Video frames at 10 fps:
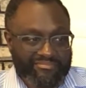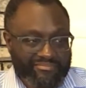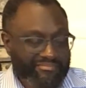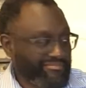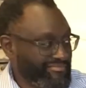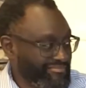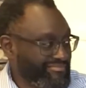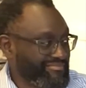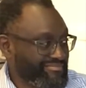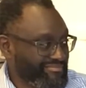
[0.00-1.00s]

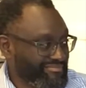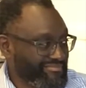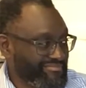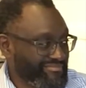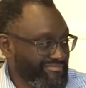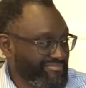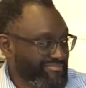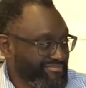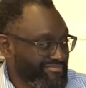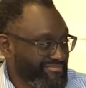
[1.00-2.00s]

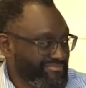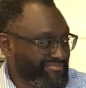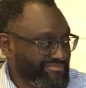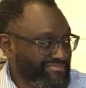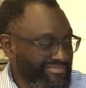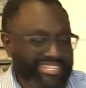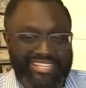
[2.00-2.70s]
The person shown says nothing.